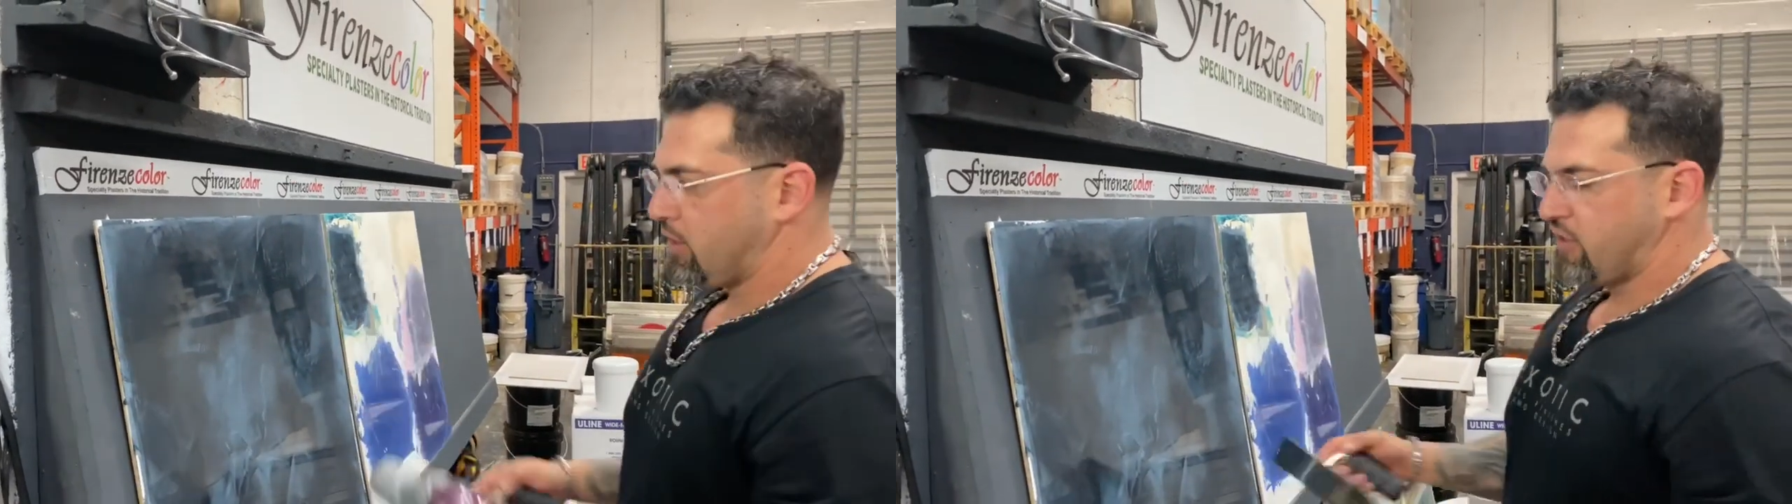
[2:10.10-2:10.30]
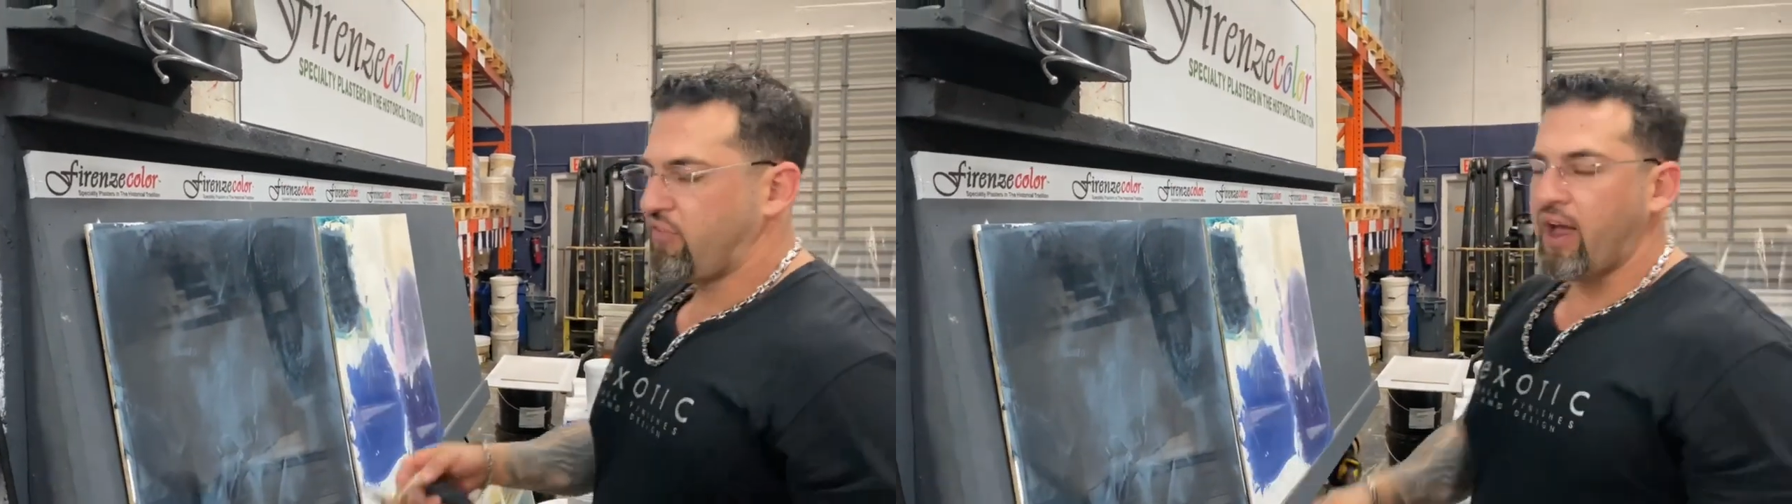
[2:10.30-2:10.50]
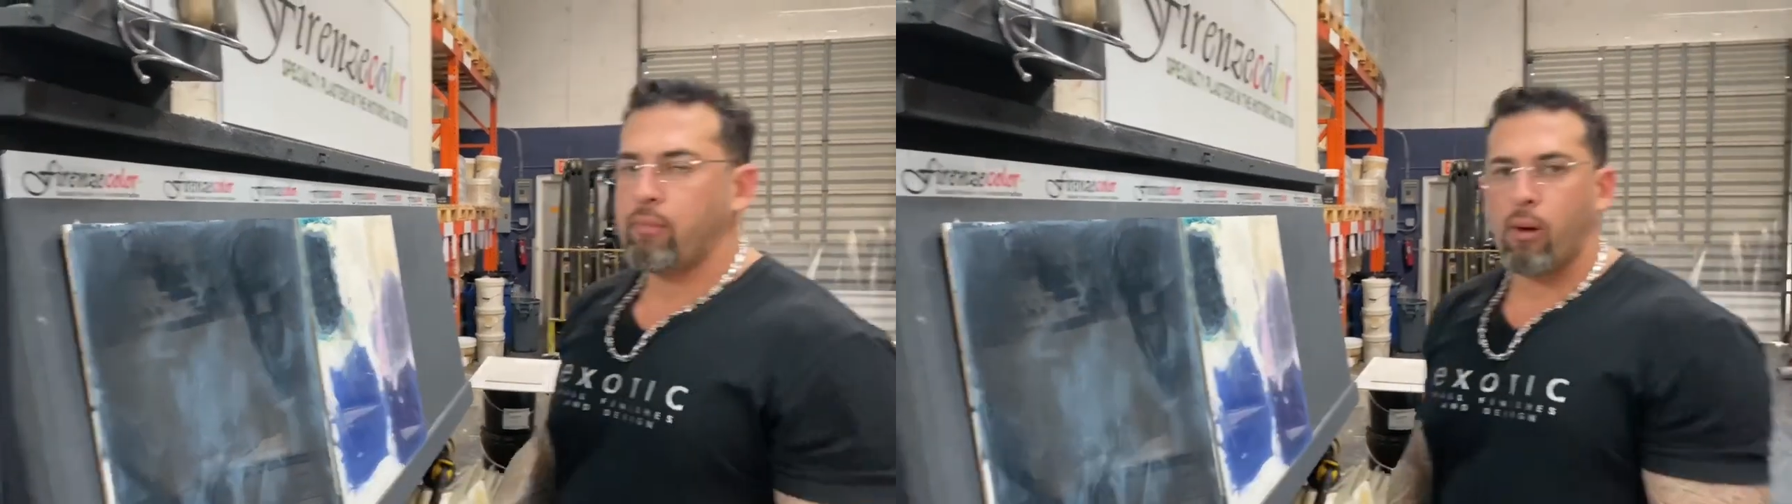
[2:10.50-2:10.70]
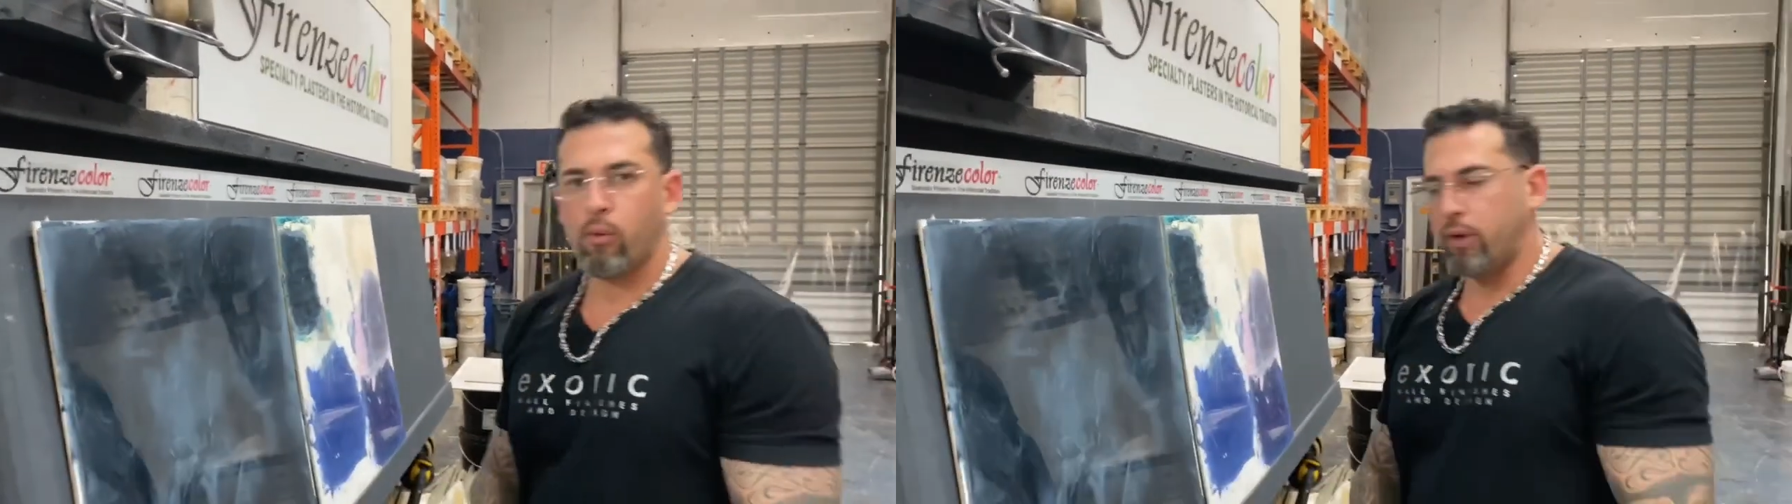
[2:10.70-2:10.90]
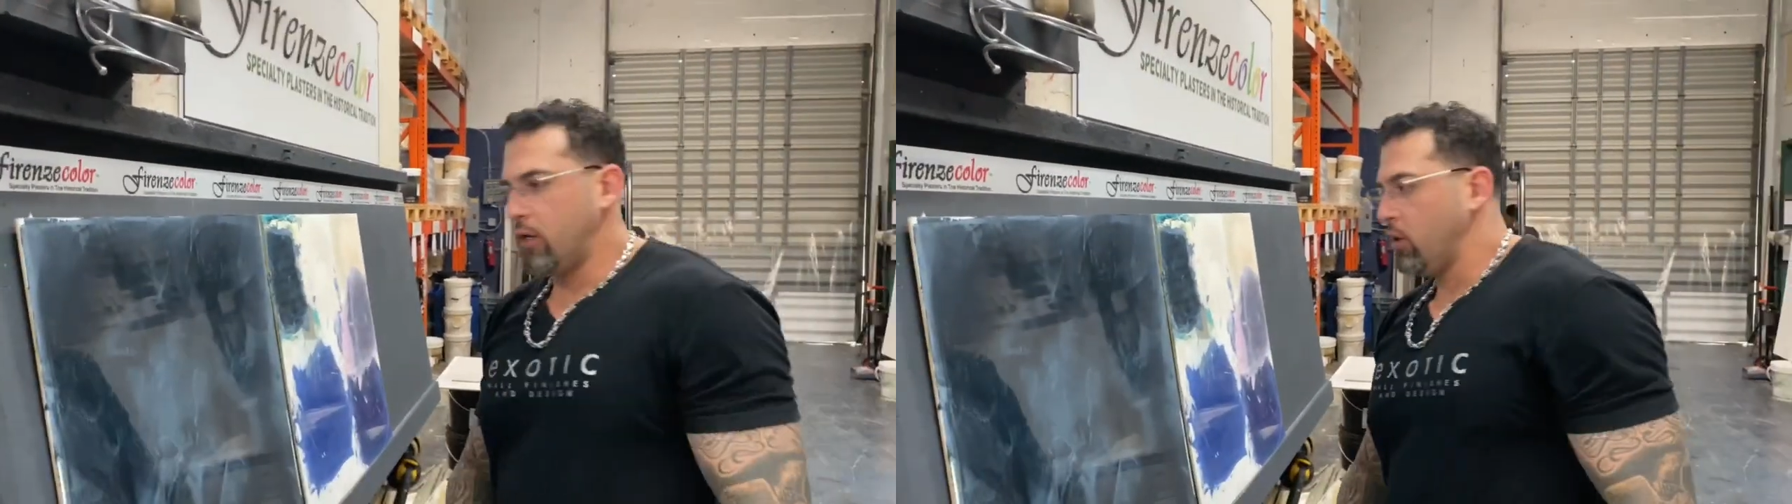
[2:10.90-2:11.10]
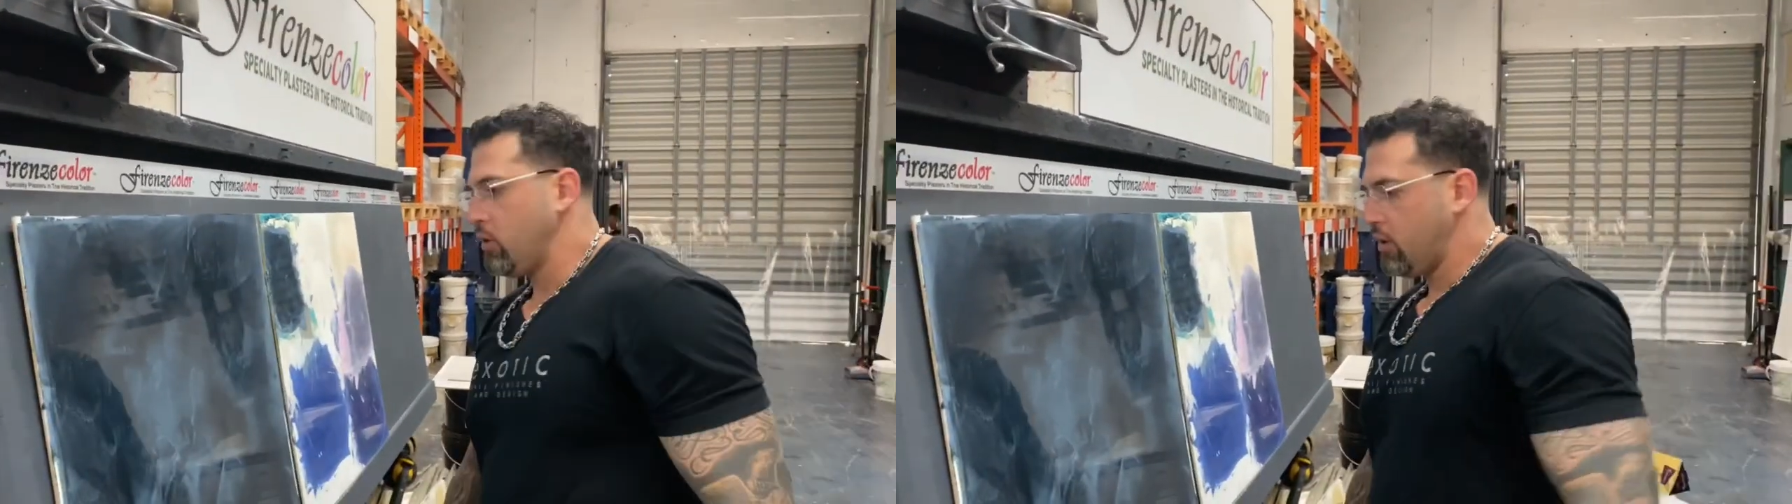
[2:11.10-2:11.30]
this fine Marmorino,